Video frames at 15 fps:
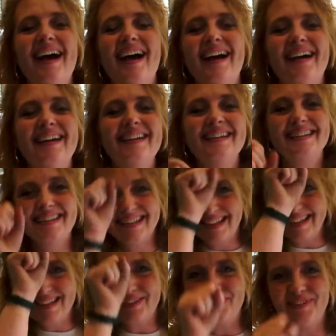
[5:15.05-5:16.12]

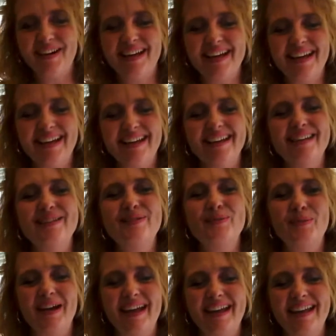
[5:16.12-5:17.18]
Schizophrenia is
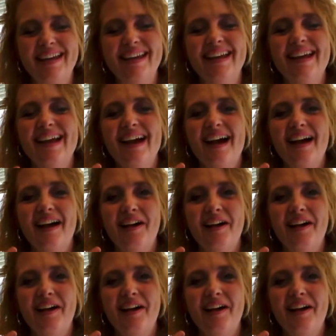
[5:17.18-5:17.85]
when